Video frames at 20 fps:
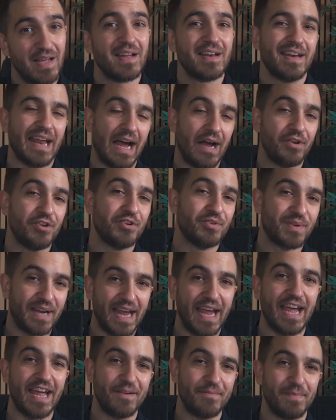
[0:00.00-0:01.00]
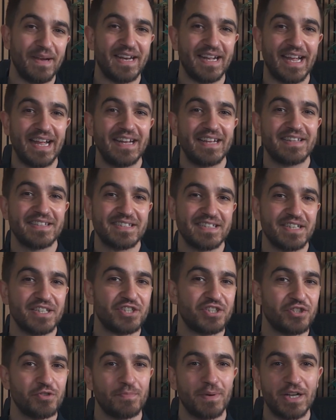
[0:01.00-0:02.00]
Now, you can mitigate this
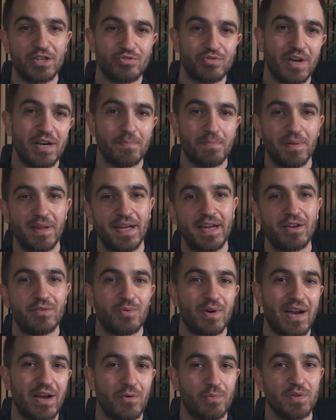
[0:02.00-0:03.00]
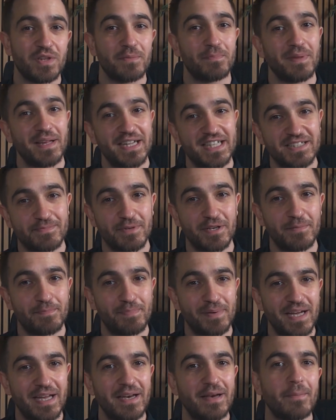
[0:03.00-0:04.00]
issue by trying to play around with the placement a
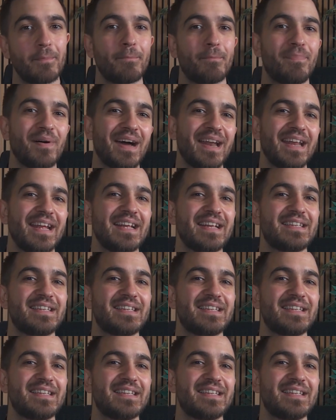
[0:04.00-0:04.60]
bit, but it